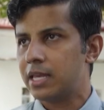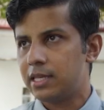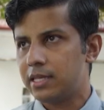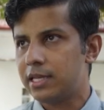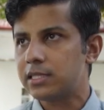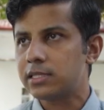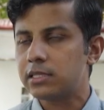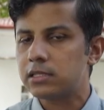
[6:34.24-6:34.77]

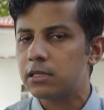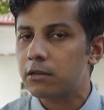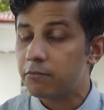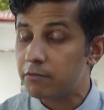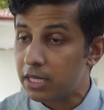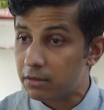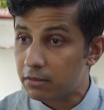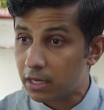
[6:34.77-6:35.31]
Yes,
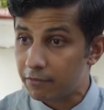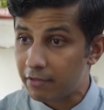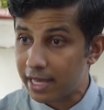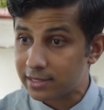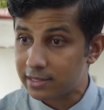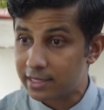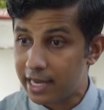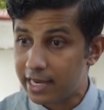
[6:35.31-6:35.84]
we
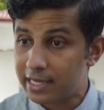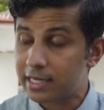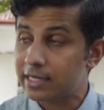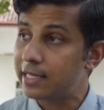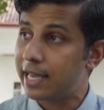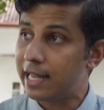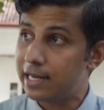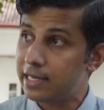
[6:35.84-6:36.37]
vaccinated
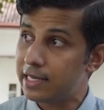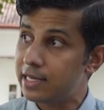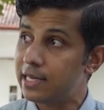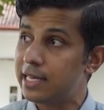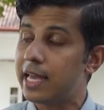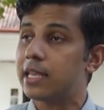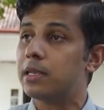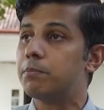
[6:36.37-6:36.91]
the
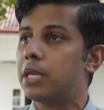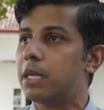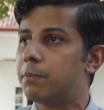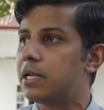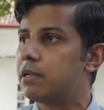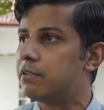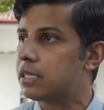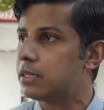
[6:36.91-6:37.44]
elderly and
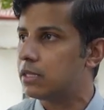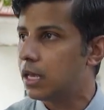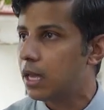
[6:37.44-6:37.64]
people with